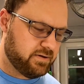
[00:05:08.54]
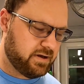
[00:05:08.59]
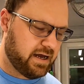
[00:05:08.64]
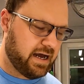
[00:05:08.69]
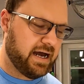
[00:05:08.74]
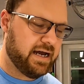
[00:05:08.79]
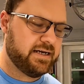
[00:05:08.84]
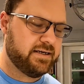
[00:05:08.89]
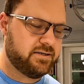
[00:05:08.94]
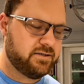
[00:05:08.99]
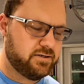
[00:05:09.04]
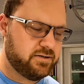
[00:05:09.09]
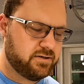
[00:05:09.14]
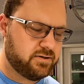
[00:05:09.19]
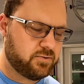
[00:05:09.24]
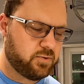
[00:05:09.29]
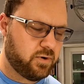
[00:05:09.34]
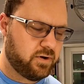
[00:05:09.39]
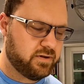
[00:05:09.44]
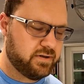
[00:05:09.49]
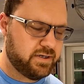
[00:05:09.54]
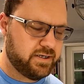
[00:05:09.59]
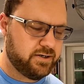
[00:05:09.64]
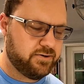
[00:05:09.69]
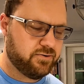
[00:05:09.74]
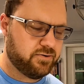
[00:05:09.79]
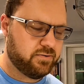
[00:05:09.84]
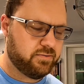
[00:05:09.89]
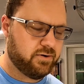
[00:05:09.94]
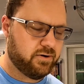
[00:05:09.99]
high quality
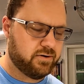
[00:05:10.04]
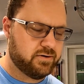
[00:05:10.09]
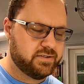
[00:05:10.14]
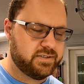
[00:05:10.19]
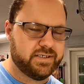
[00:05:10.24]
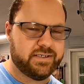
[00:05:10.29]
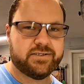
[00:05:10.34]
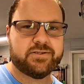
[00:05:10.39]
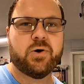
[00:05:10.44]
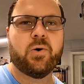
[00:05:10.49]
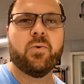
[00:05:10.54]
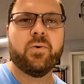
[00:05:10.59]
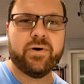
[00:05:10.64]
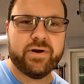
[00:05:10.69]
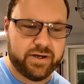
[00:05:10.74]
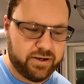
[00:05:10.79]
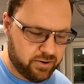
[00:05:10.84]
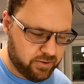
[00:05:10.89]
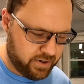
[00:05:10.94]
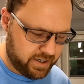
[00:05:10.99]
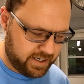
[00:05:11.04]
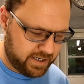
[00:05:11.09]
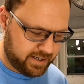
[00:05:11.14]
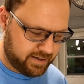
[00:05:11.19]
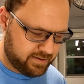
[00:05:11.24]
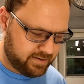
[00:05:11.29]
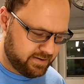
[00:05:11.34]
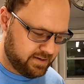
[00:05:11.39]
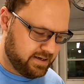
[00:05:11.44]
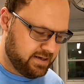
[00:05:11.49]
durable RC toy
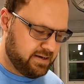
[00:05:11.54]
grade,